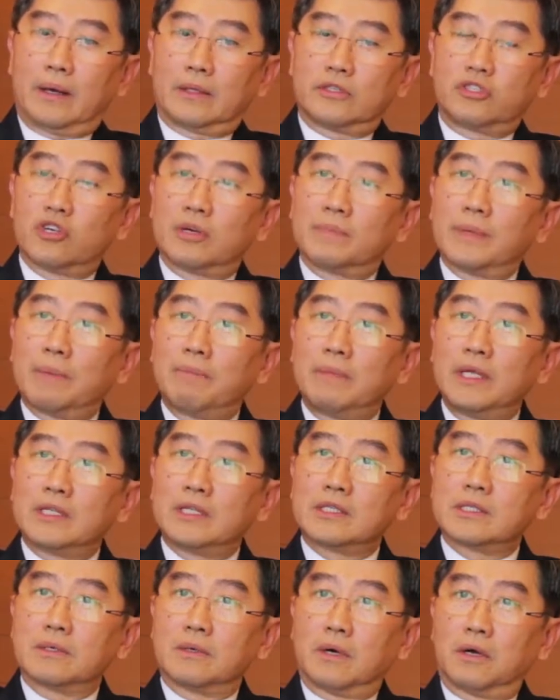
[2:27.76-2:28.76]
German
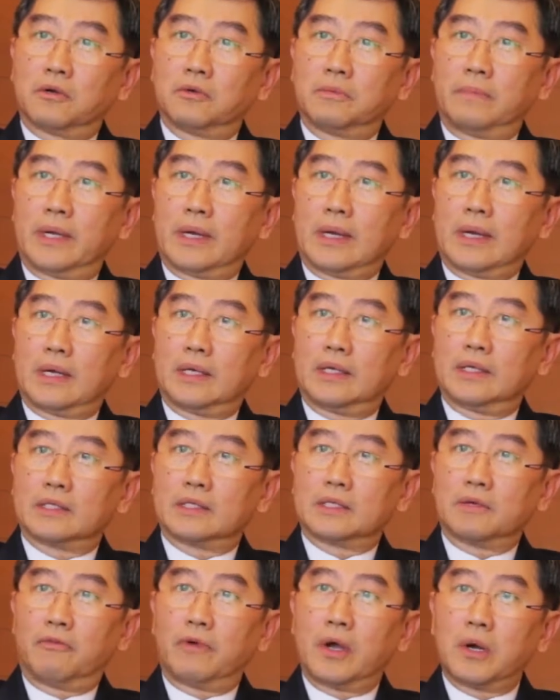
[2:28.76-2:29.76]
measles or rubella
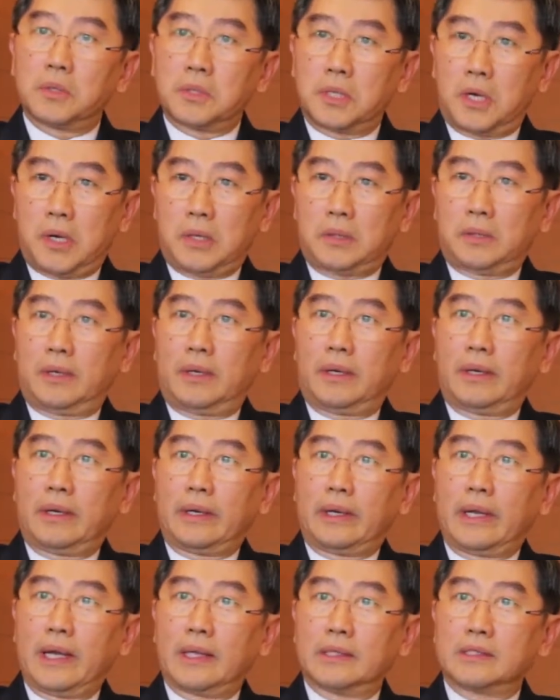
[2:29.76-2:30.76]
is well
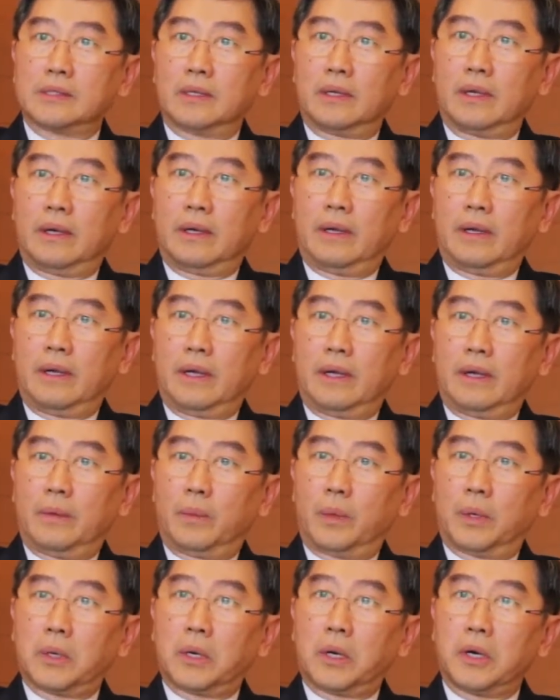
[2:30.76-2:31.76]
known that it
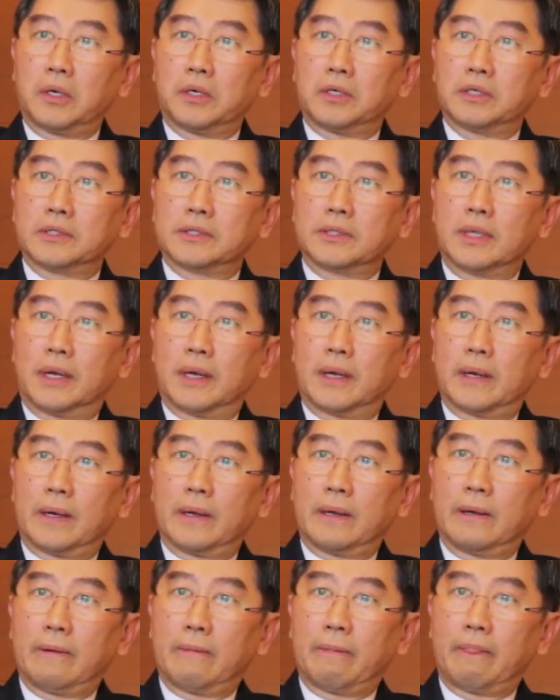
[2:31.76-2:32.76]
will cause
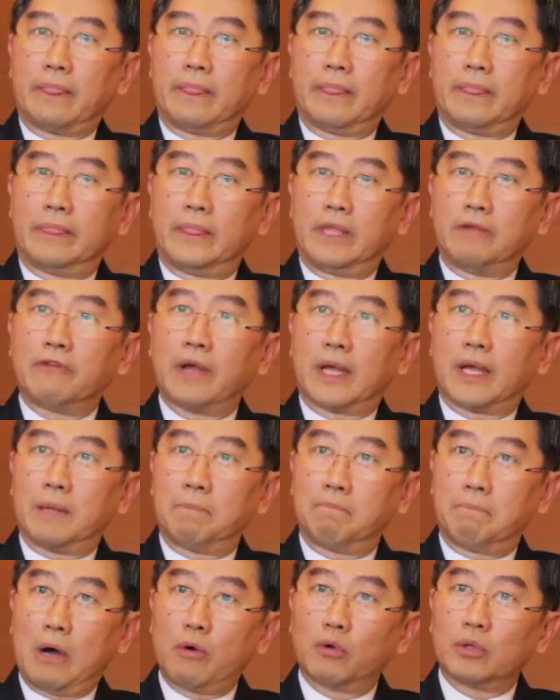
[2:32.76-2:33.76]
defect
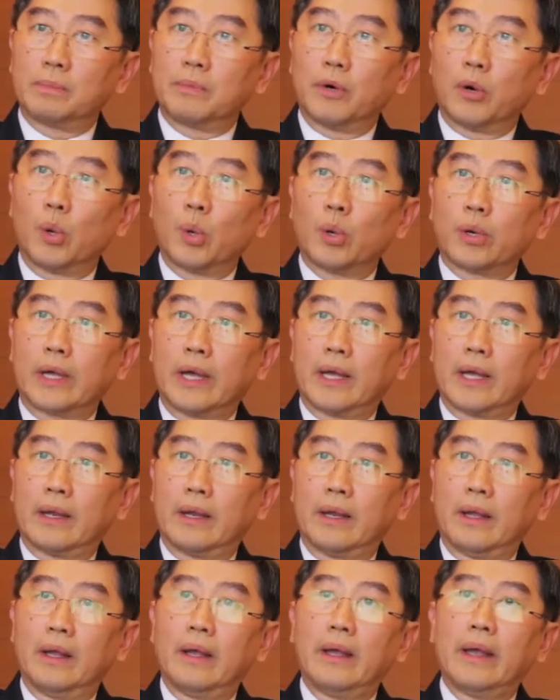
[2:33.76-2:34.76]
in multiple
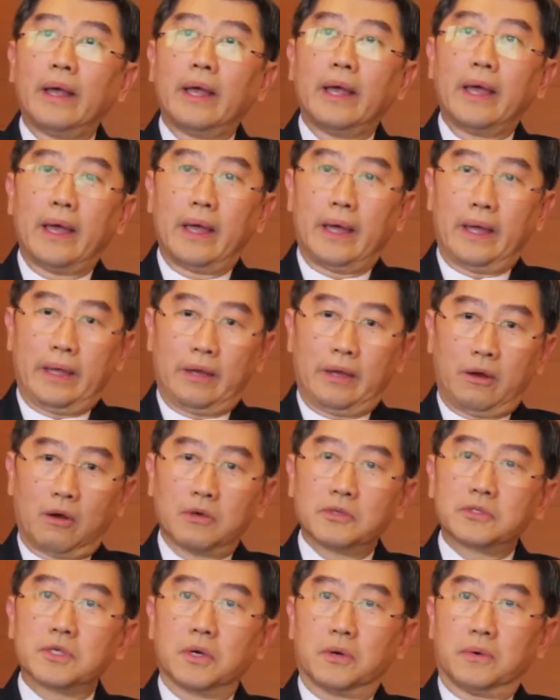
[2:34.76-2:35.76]
organs and
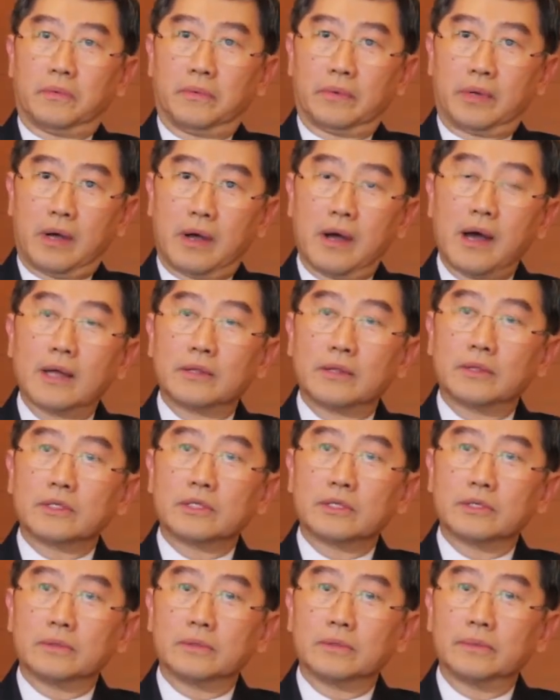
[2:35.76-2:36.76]
also the heart
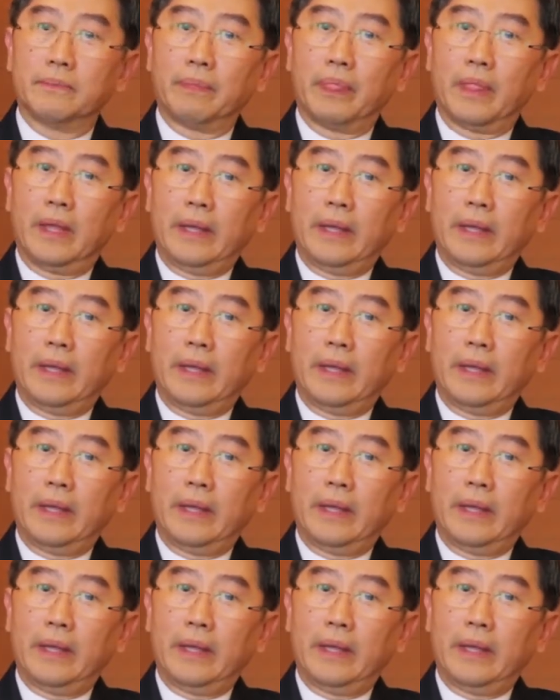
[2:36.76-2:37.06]
too.